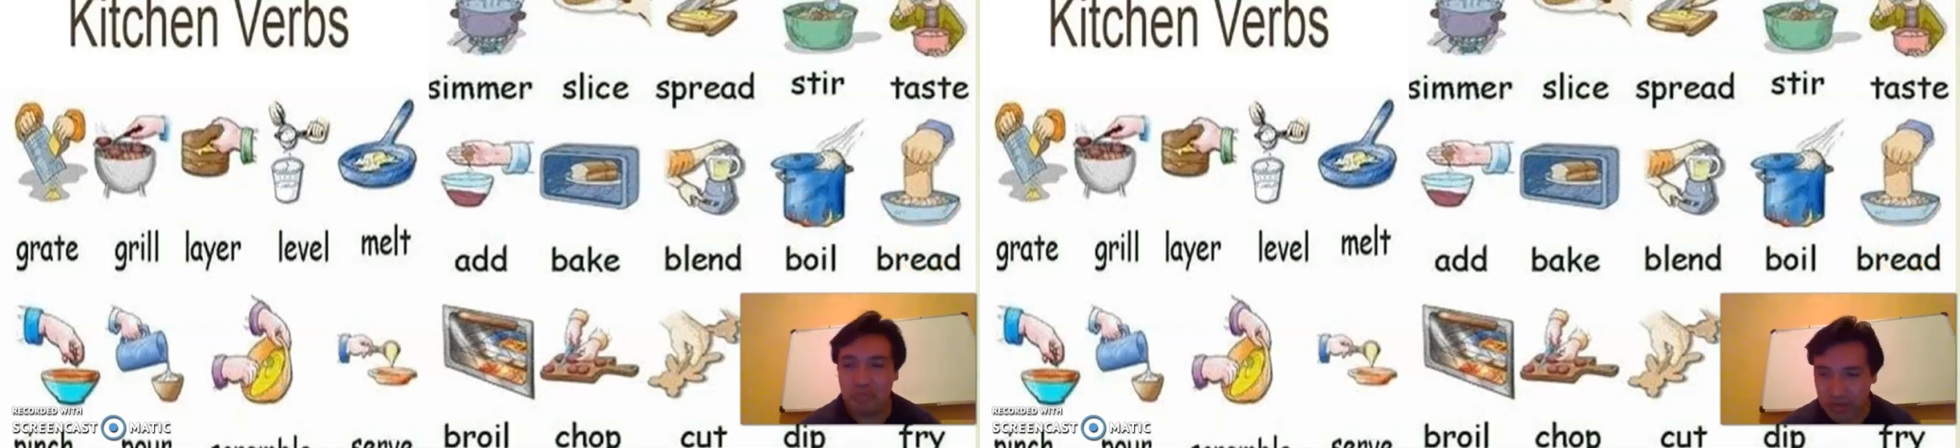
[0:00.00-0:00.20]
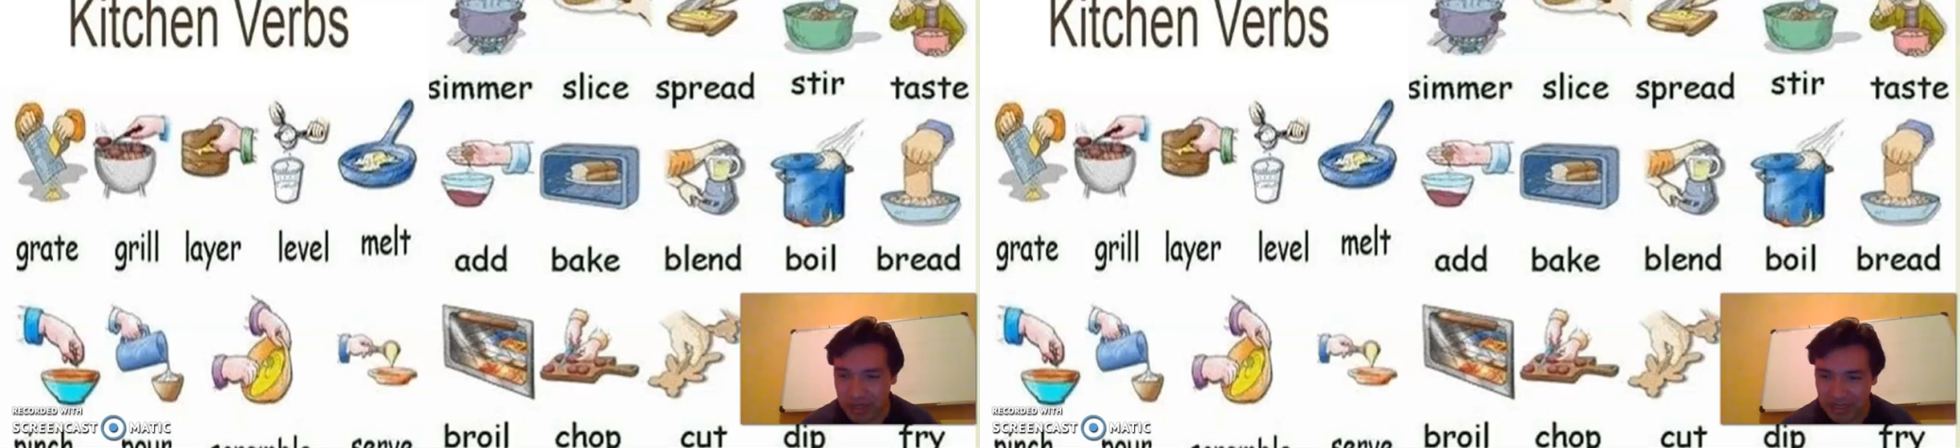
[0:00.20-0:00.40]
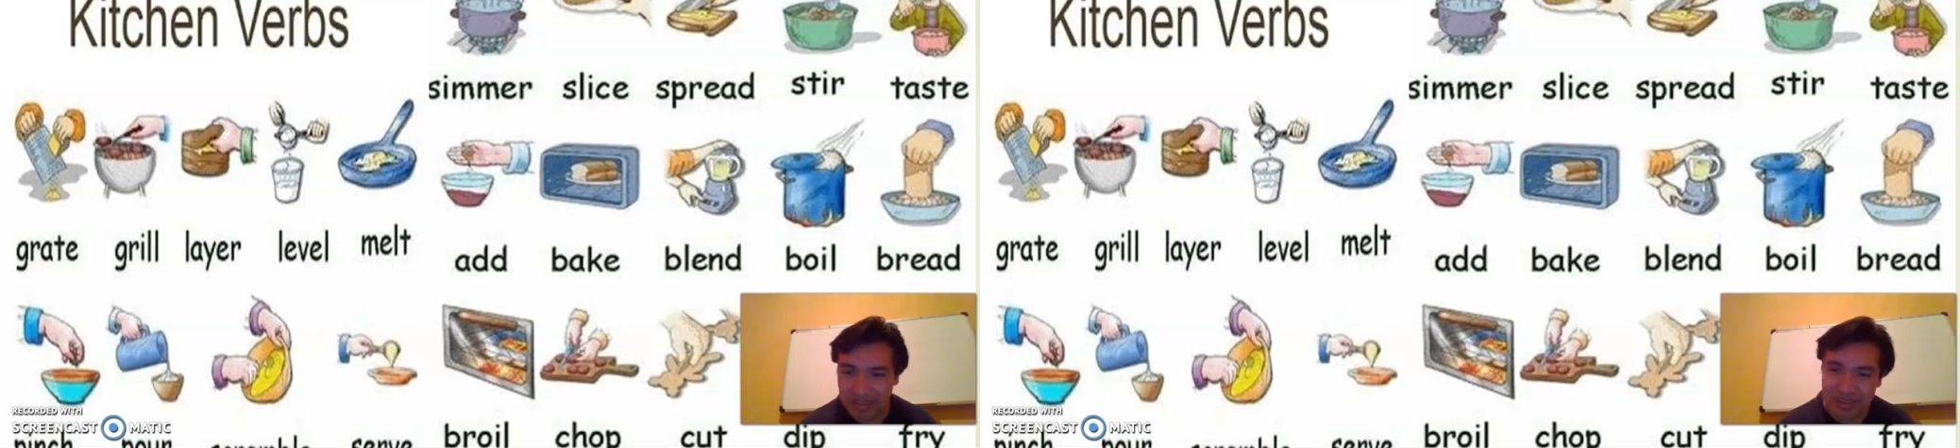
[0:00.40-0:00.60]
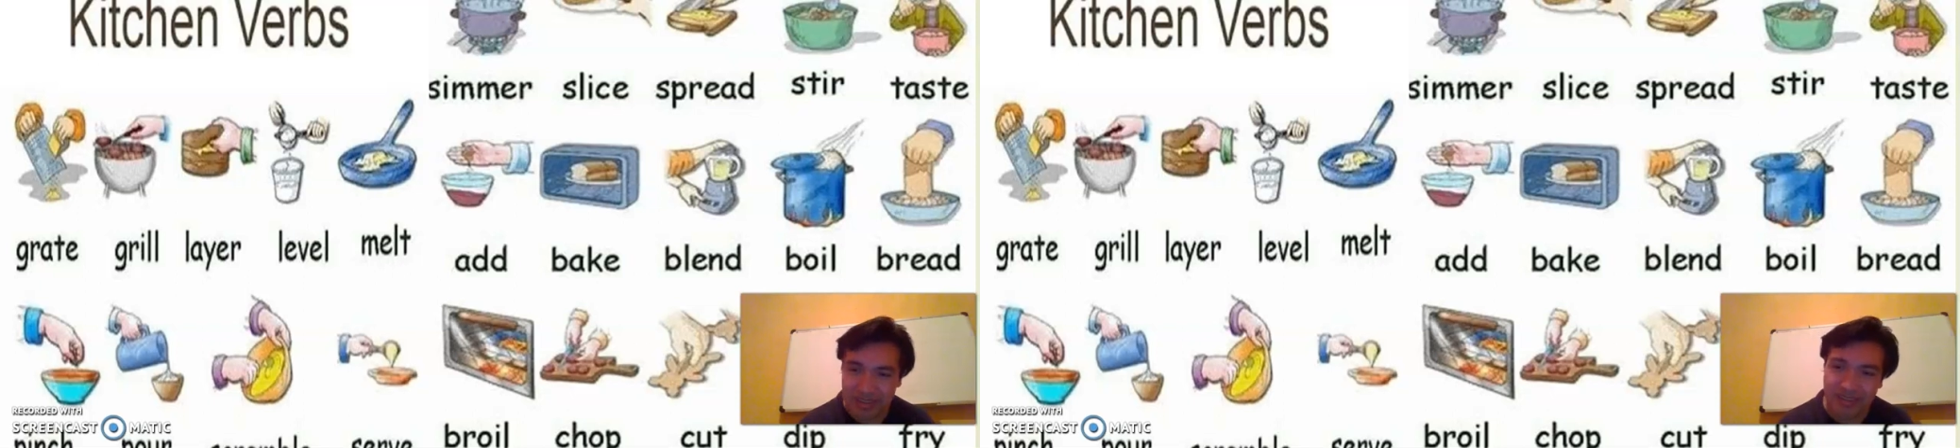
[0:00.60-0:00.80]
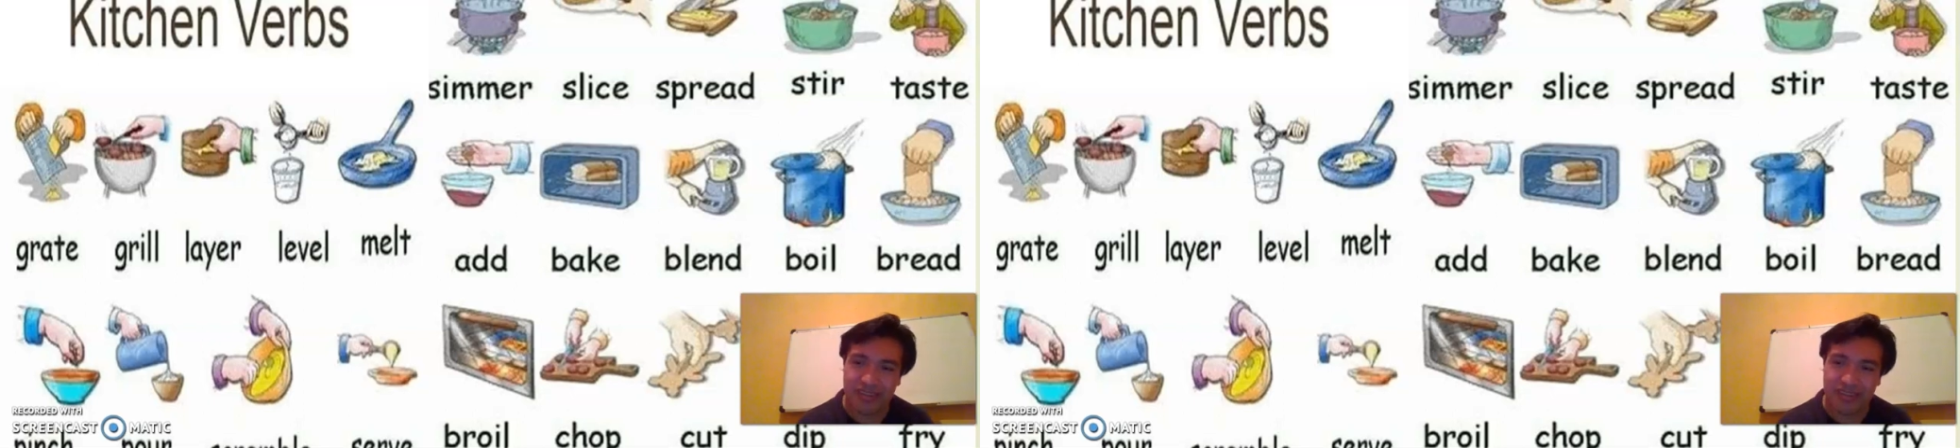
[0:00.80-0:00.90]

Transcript: meat